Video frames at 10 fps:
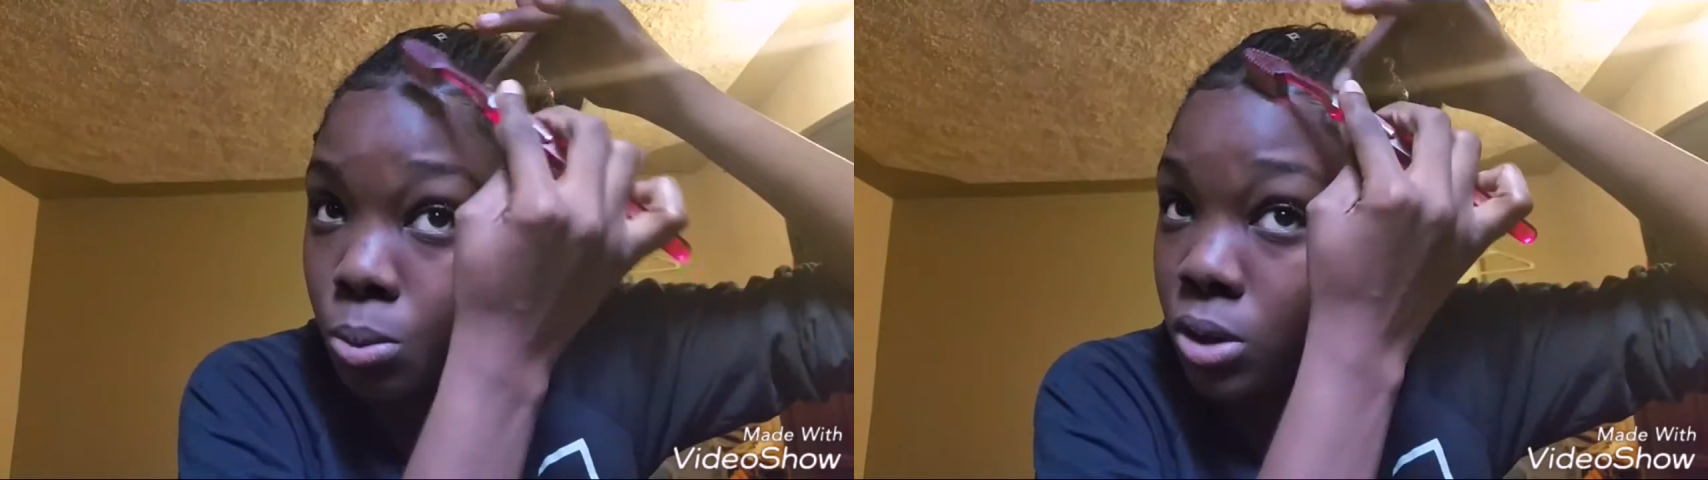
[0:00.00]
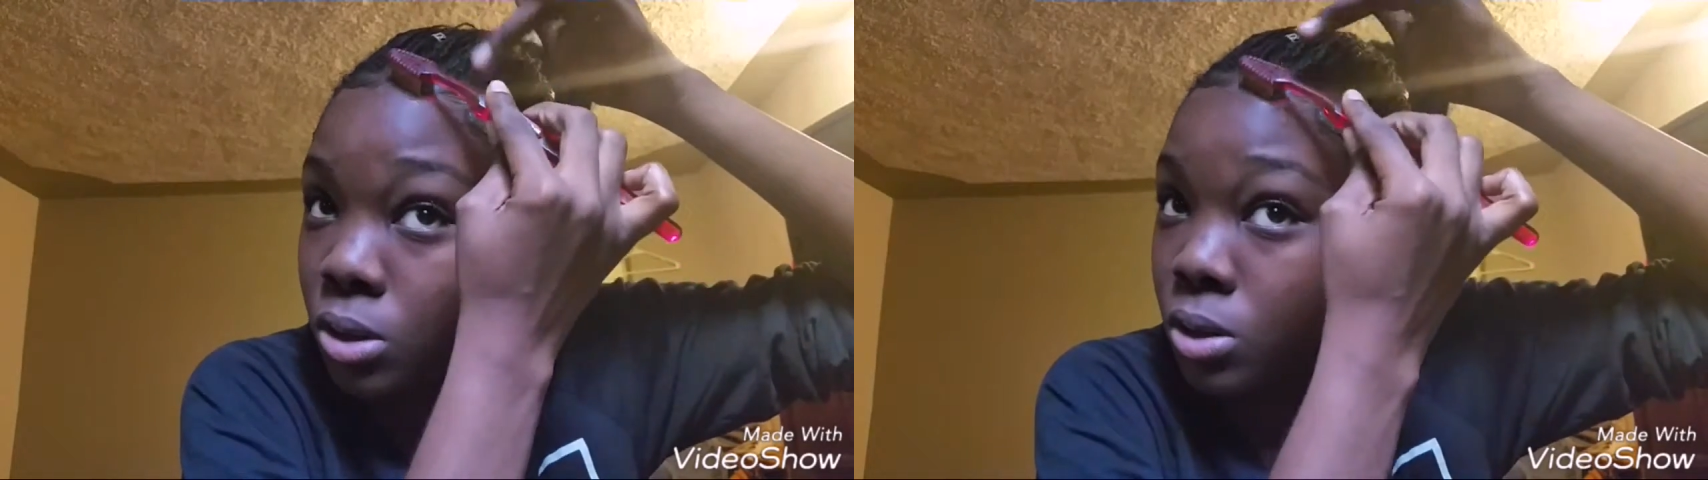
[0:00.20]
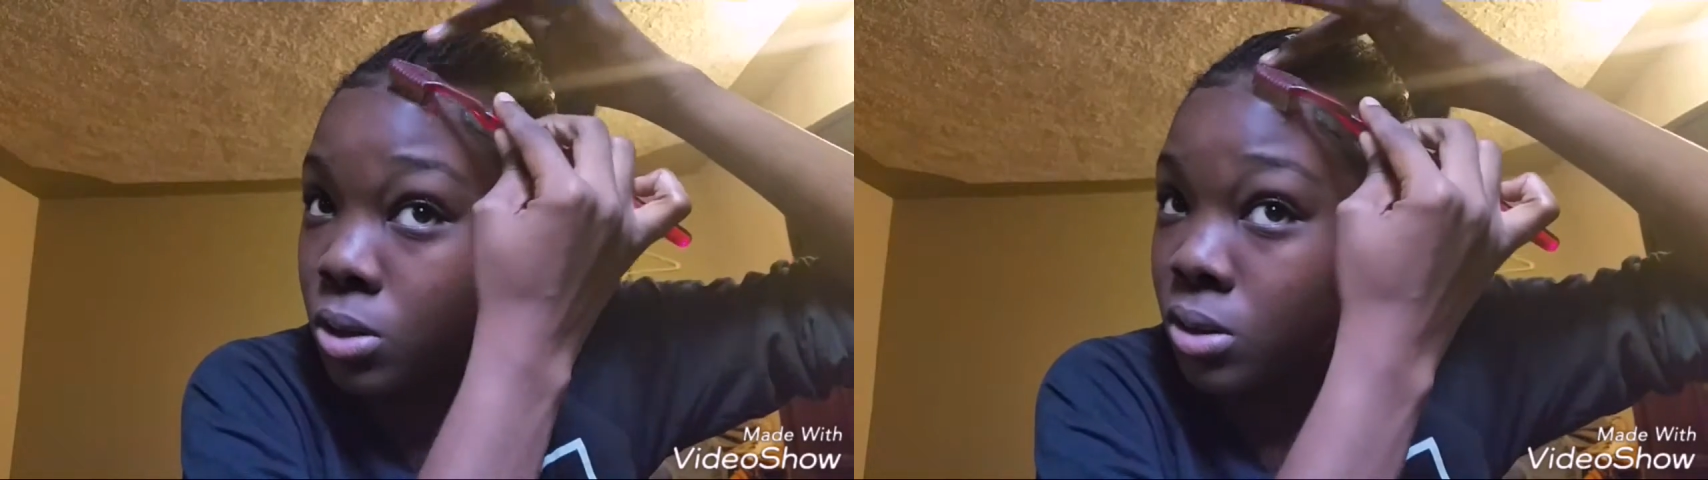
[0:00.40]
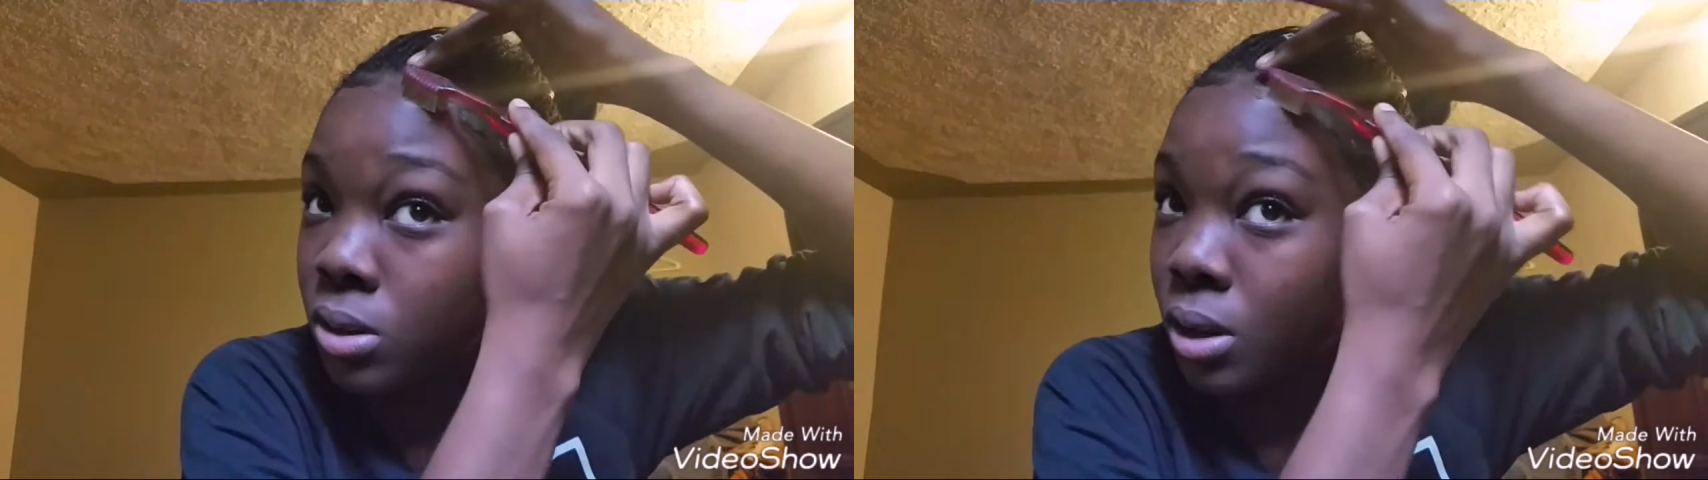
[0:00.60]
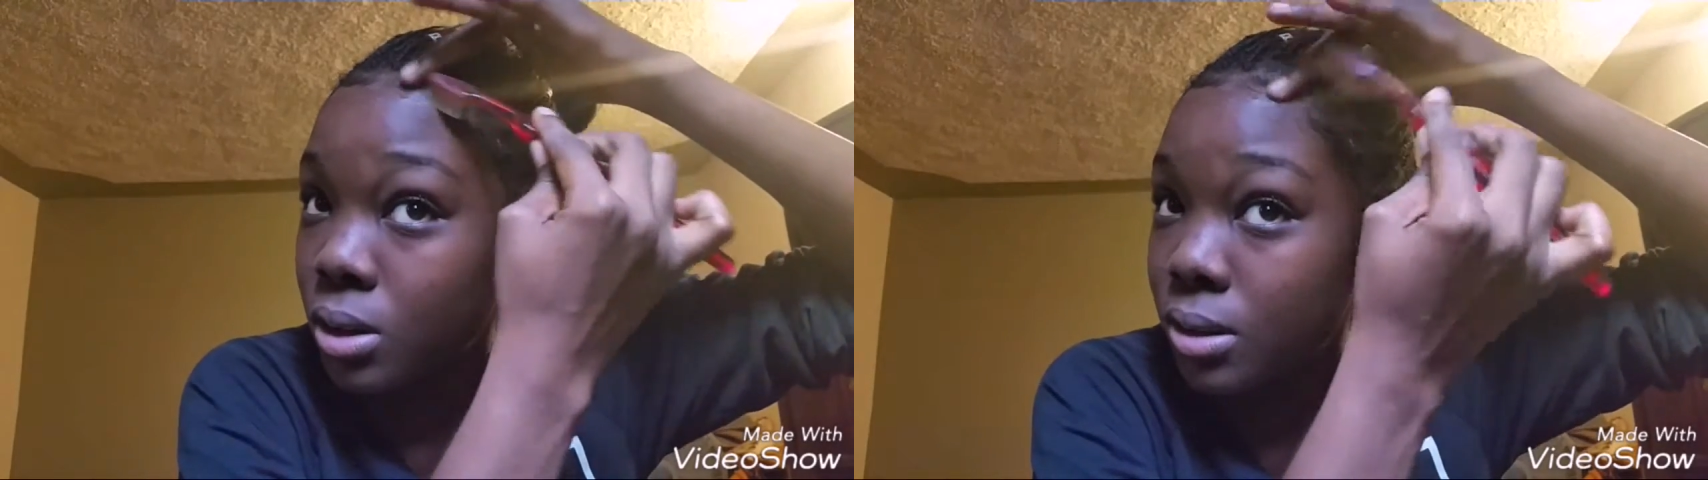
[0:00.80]
but it does
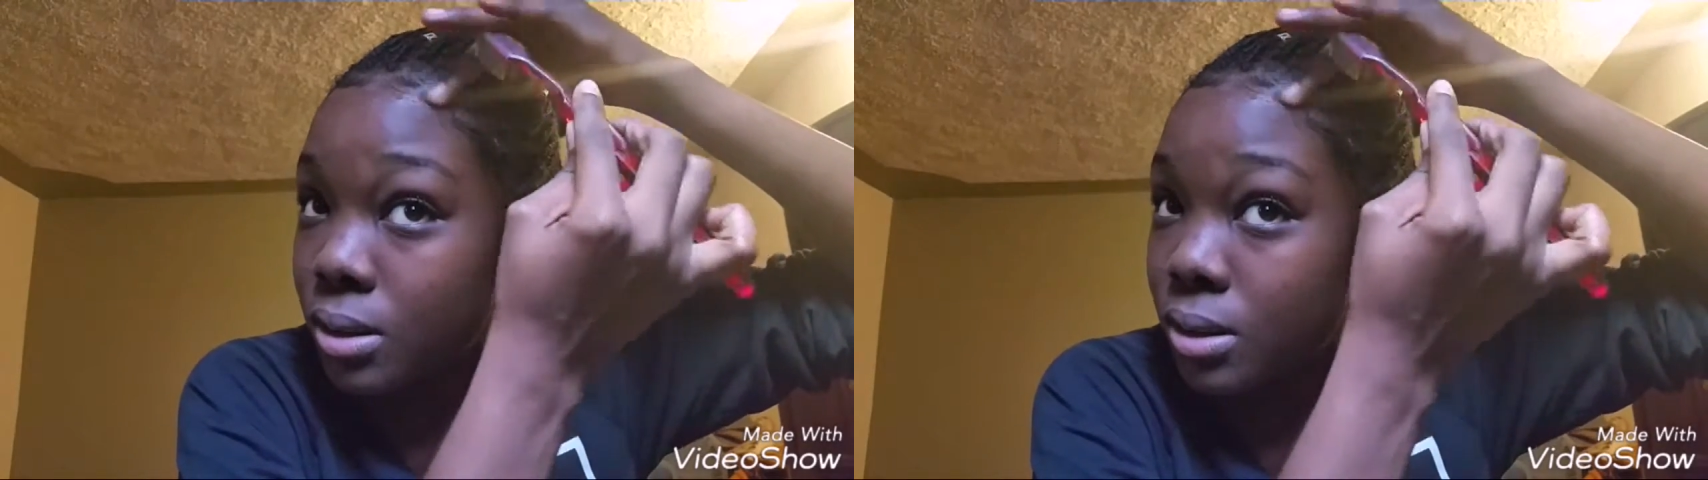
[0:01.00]
not